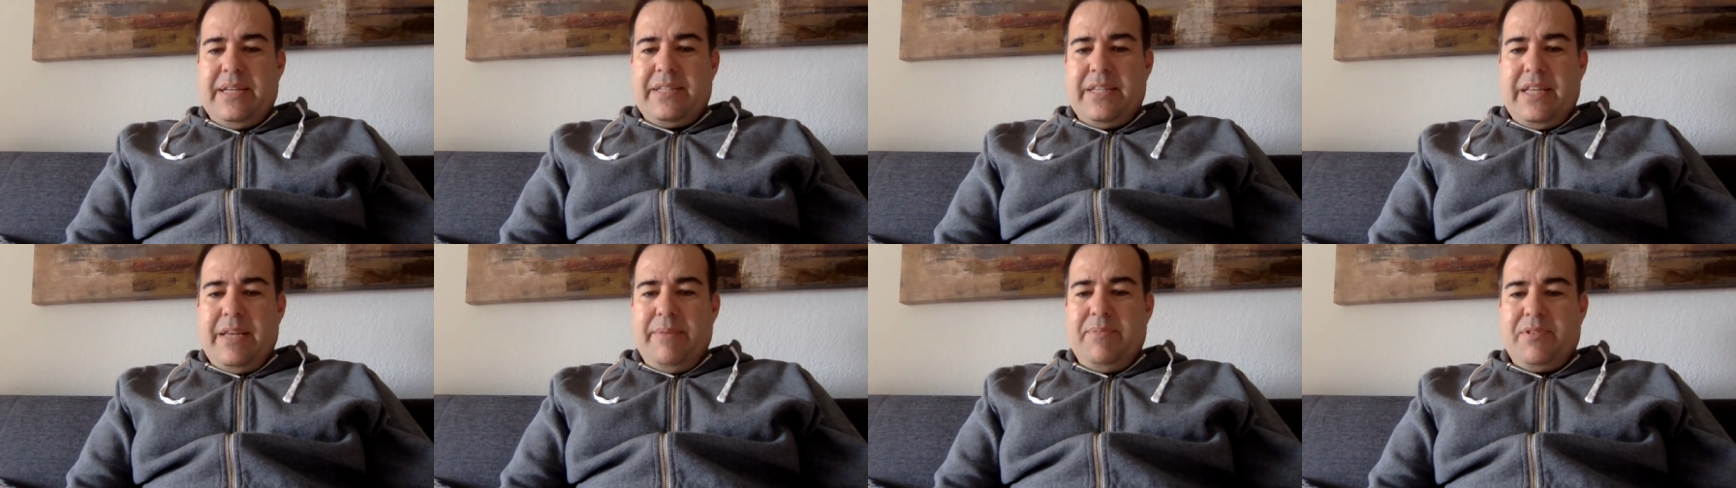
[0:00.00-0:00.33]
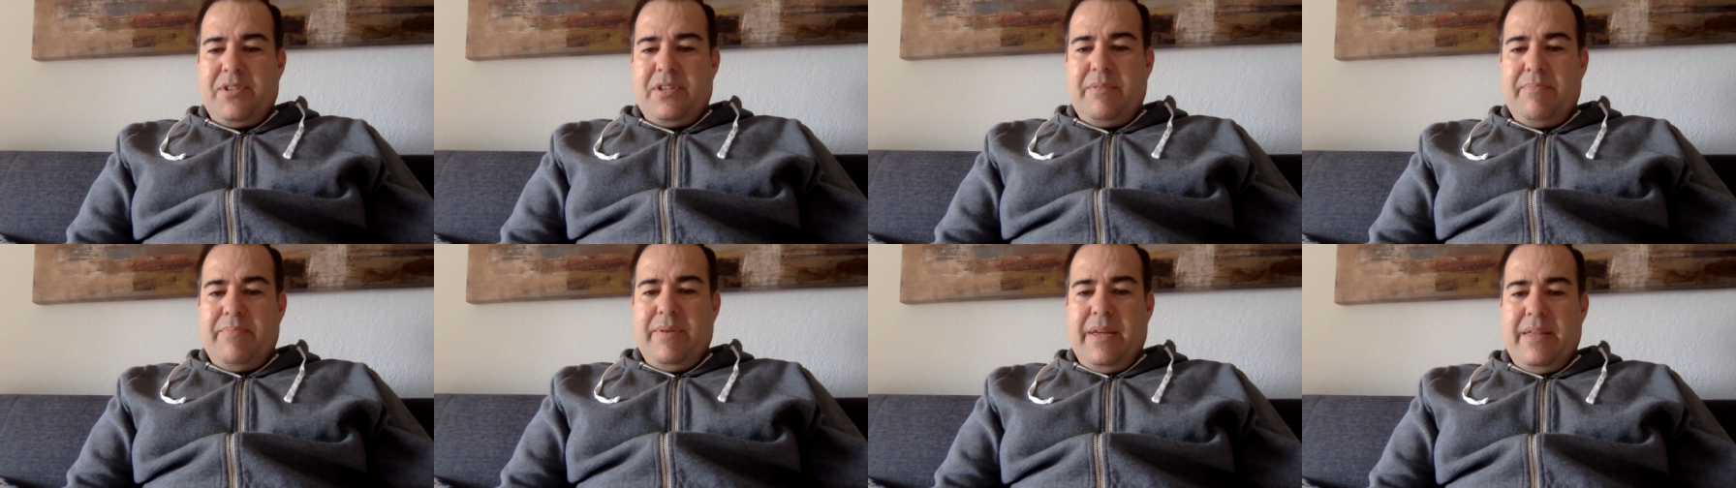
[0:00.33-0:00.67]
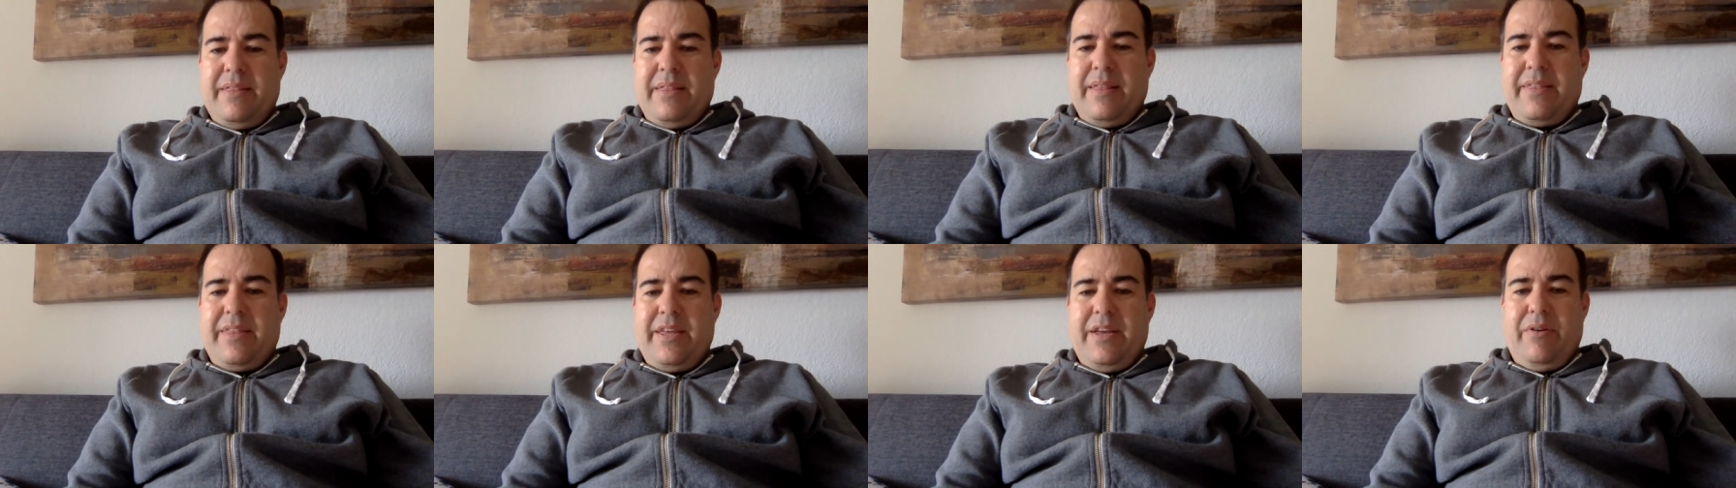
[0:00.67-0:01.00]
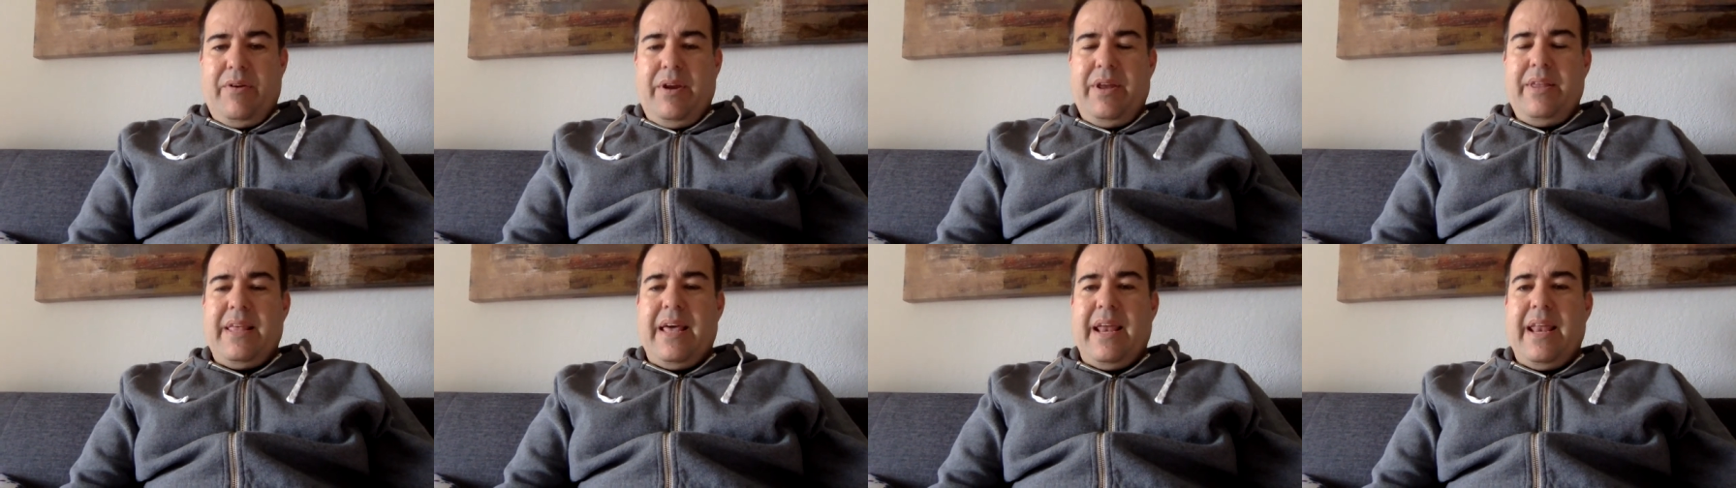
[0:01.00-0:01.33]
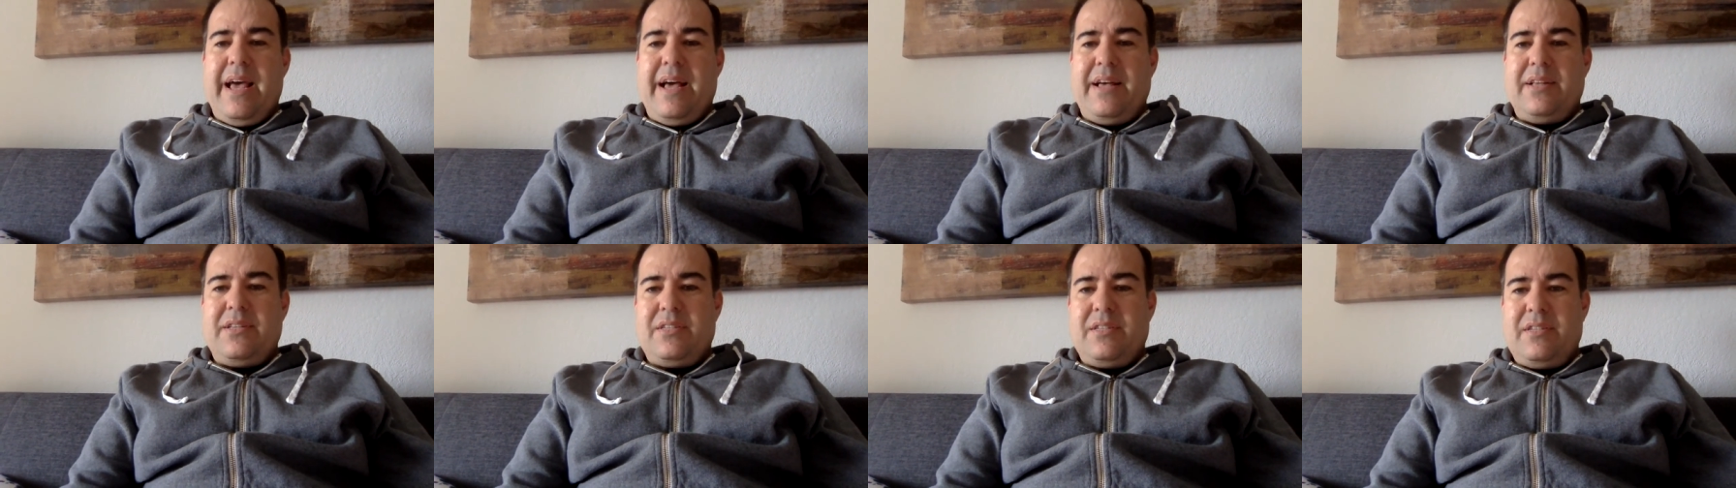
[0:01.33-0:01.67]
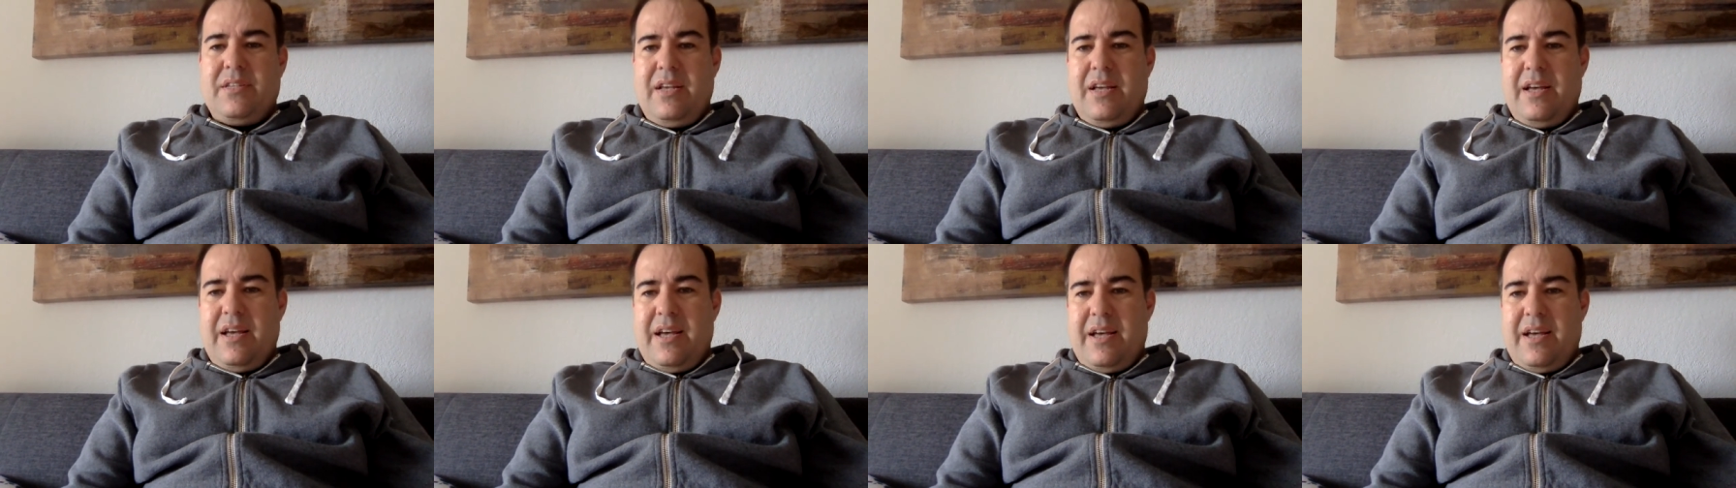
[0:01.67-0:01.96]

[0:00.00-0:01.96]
seems to be the theory that has